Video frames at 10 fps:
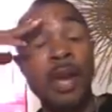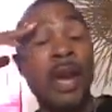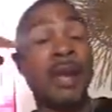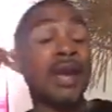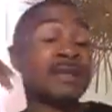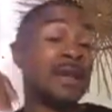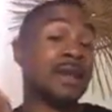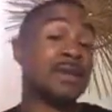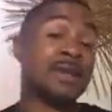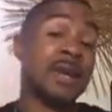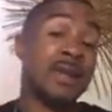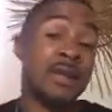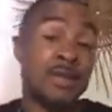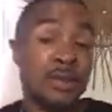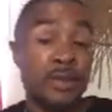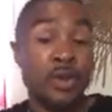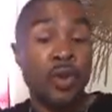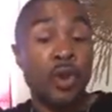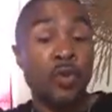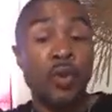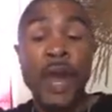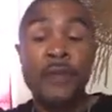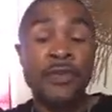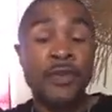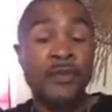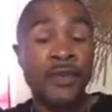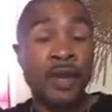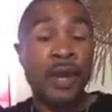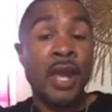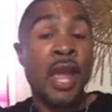And I say that to say this, we have to sit